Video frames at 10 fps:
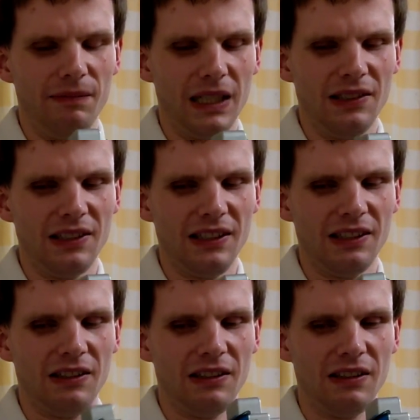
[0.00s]

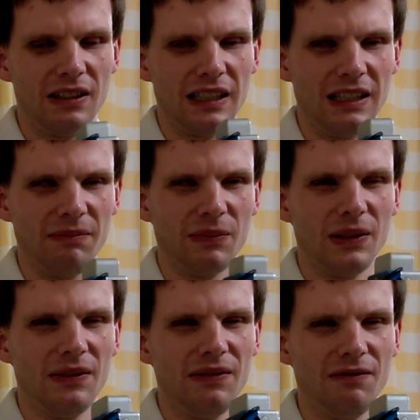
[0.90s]
mounting
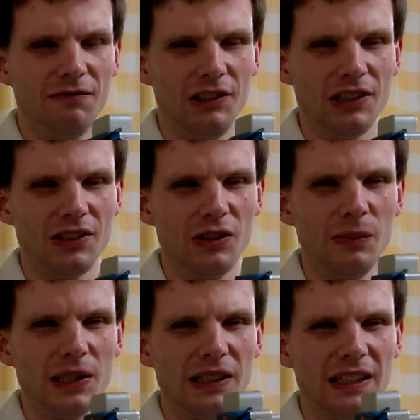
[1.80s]
clamp runs
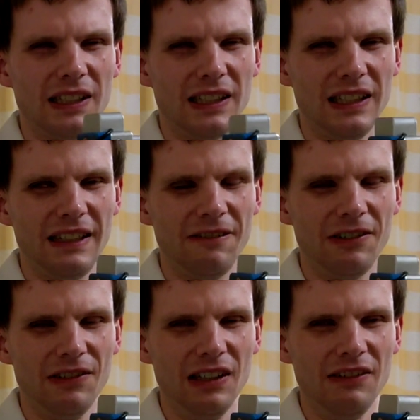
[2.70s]
almost the entire
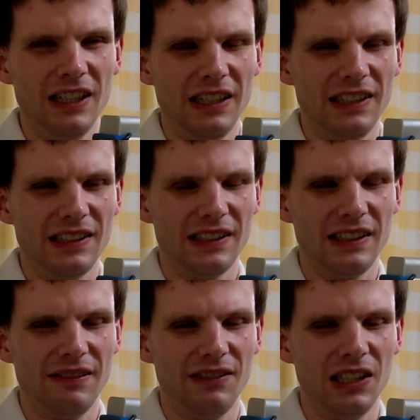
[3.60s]
length of the device,
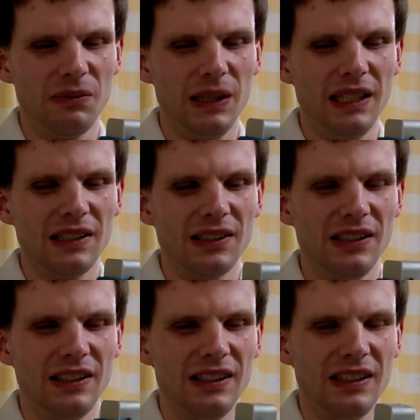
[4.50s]
which means
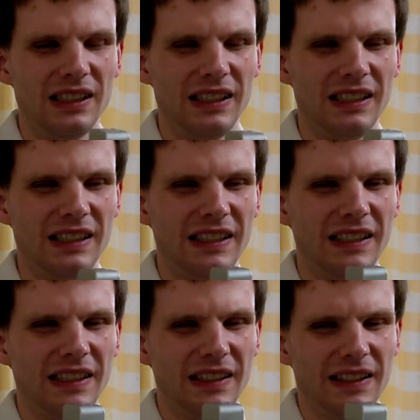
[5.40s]
that